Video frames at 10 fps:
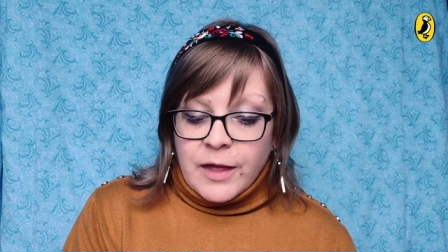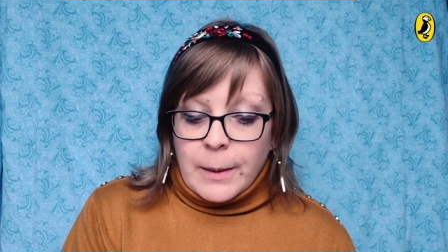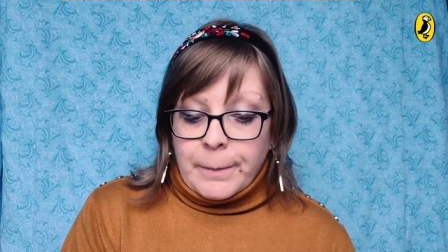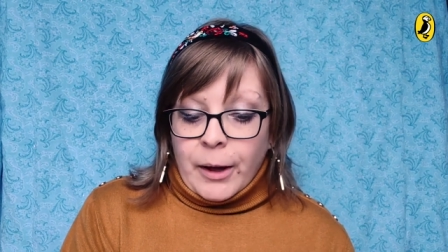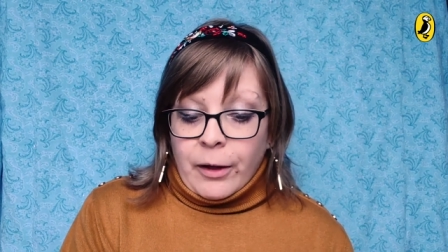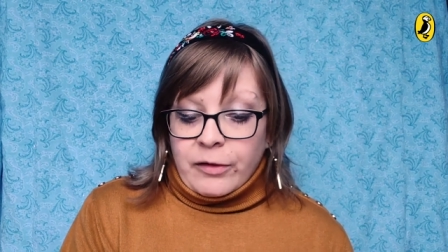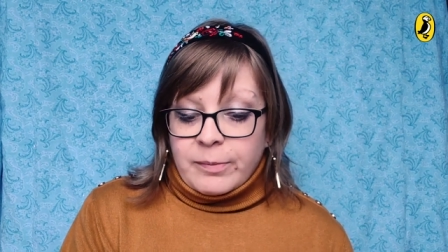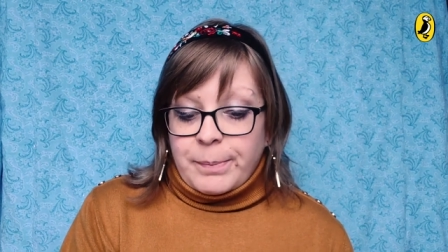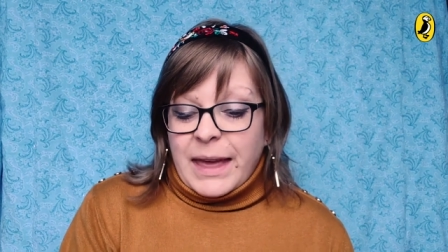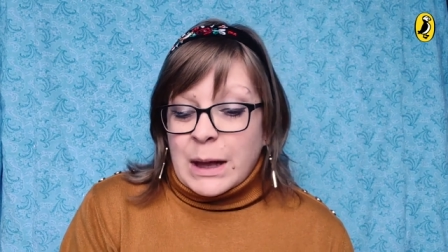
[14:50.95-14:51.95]
They're
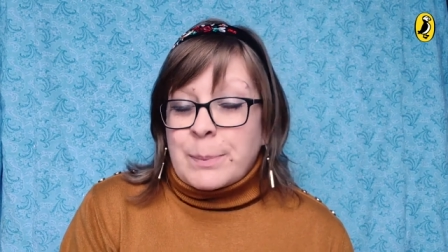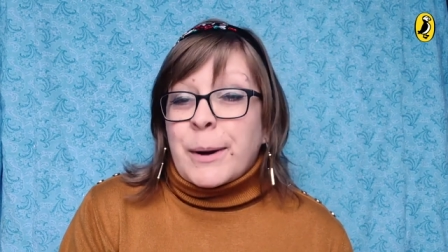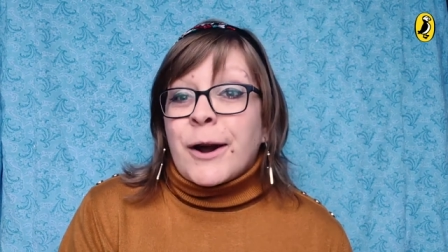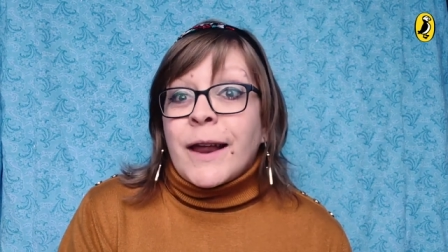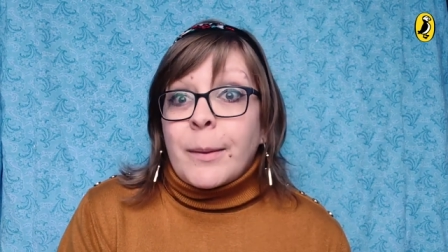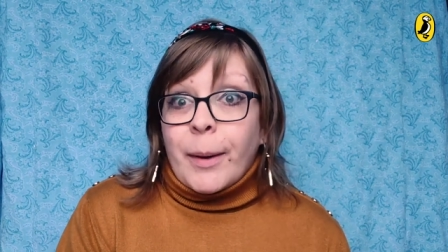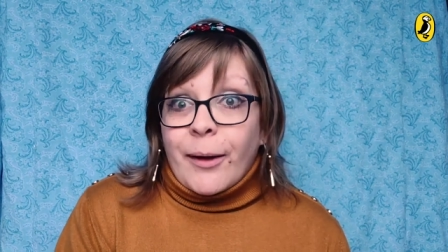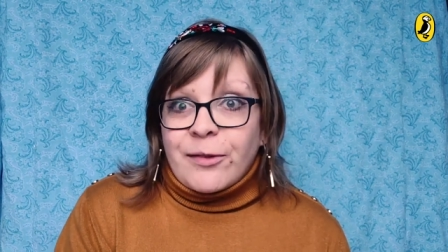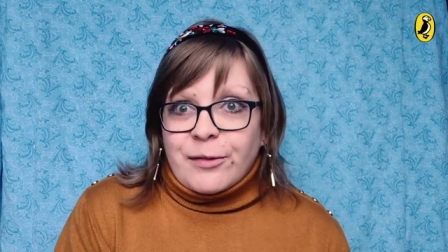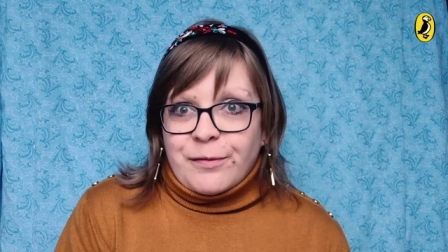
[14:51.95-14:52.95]
balls, big burning
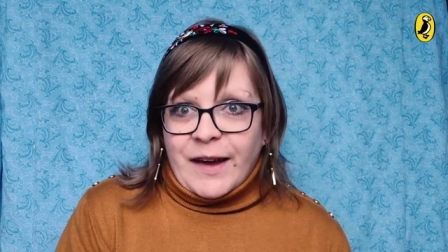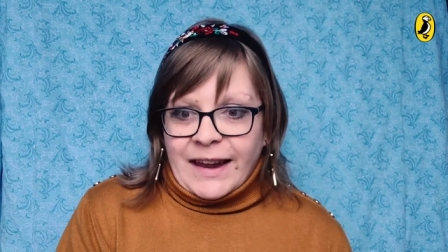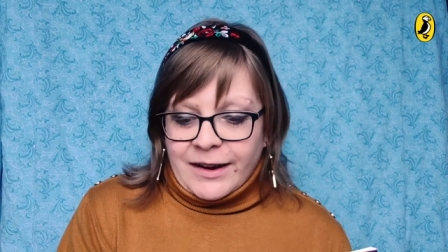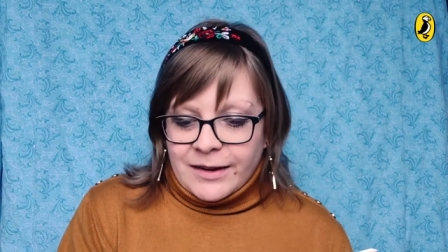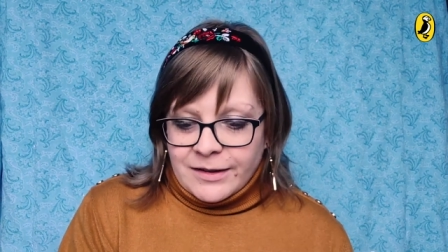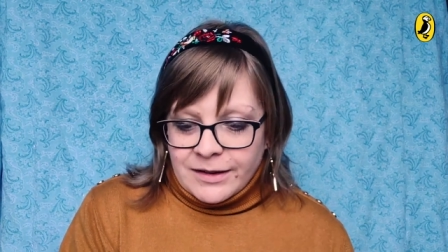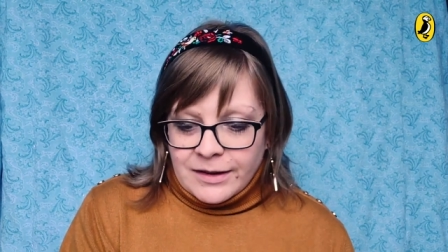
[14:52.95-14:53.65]
balls of fire.